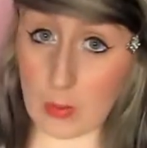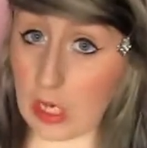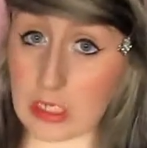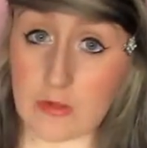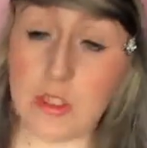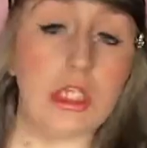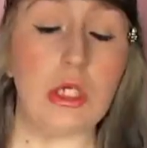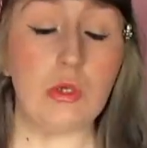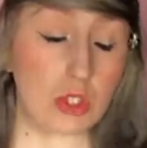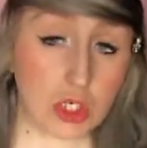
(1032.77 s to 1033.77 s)
what I used to
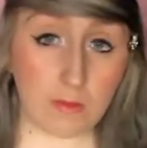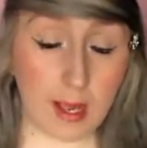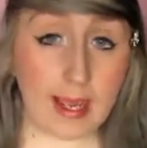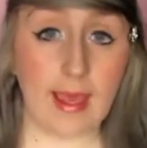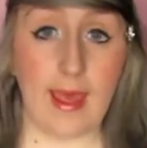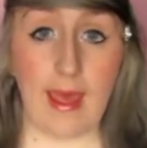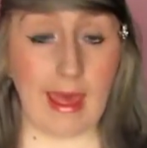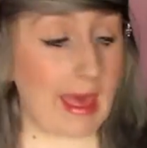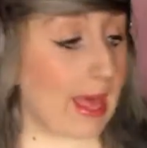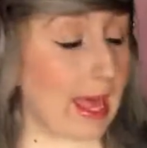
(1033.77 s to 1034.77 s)
do to my
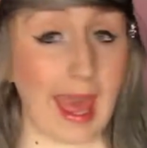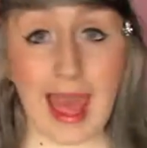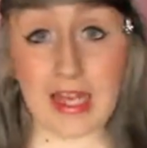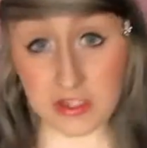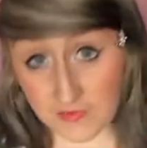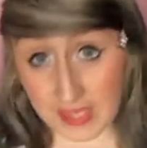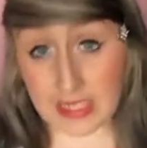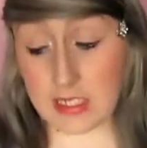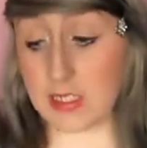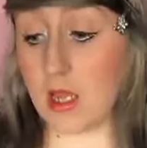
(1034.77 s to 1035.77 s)
hair and
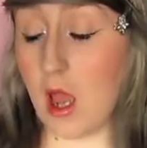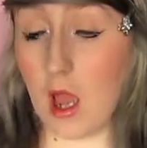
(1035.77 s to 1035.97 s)
face.